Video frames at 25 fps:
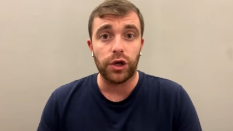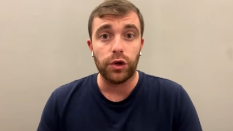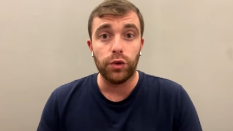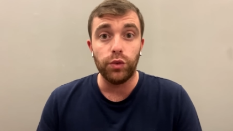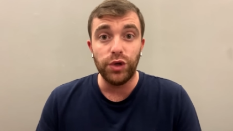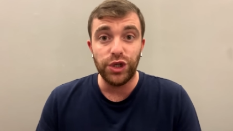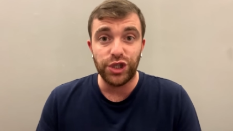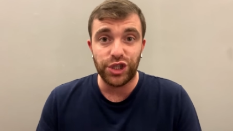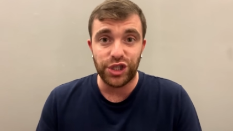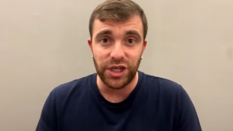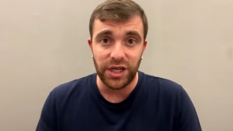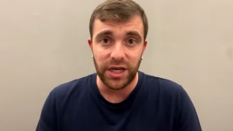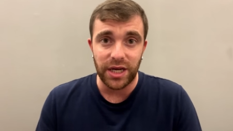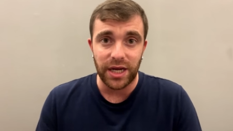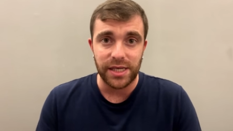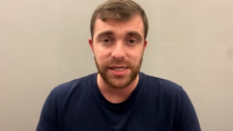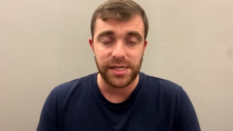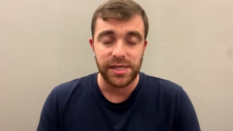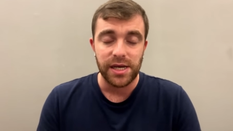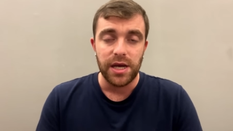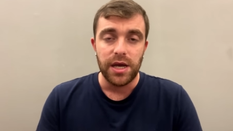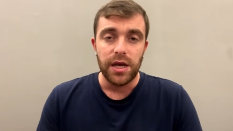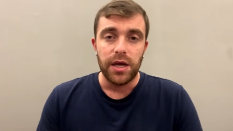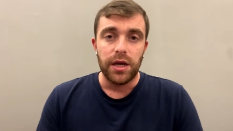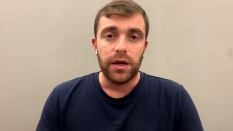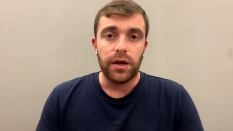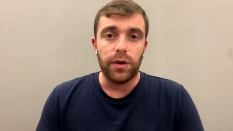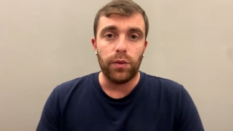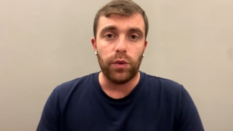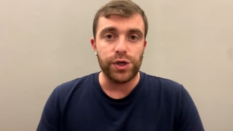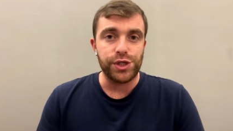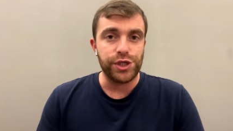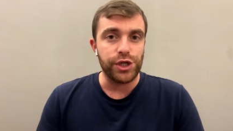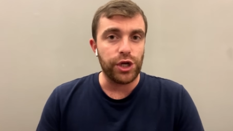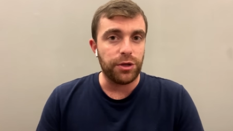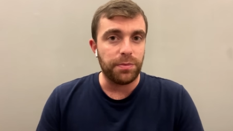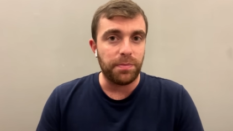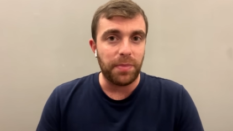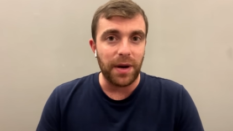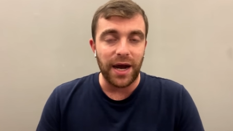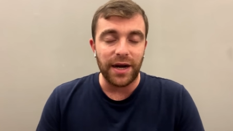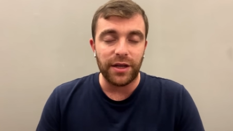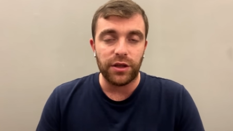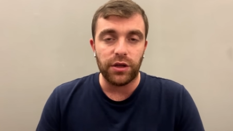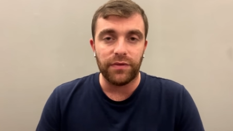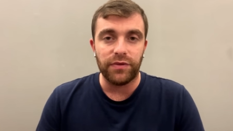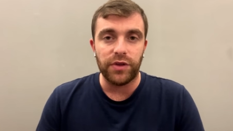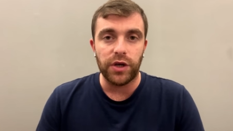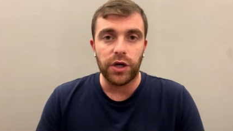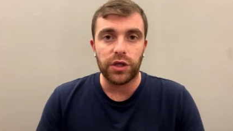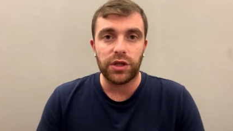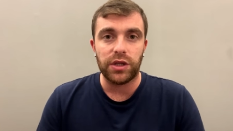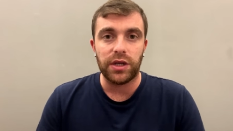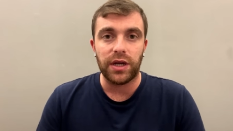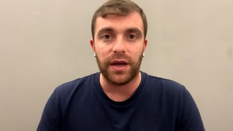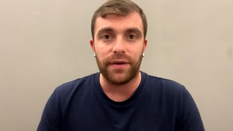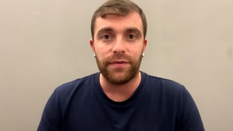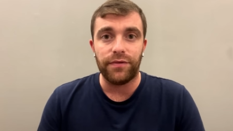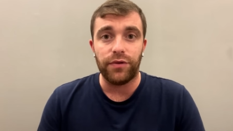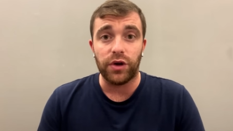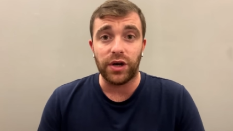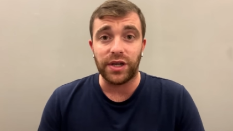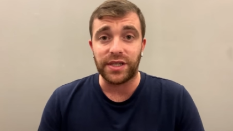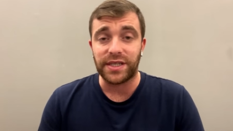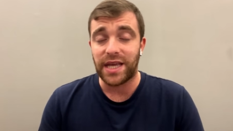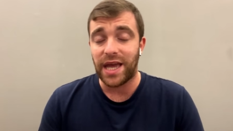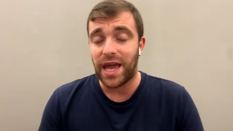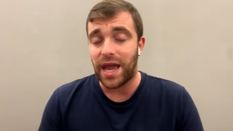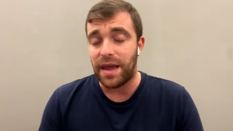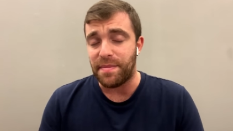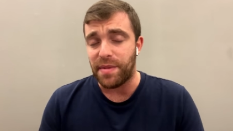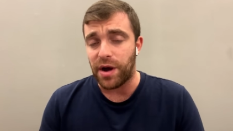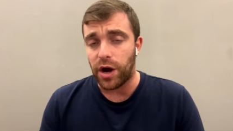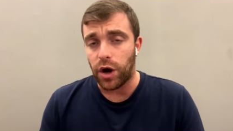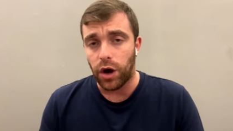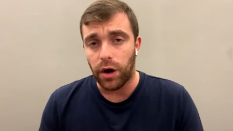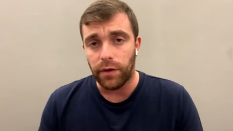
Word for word: Luis Diaz was not part of the Nottingham Forest game.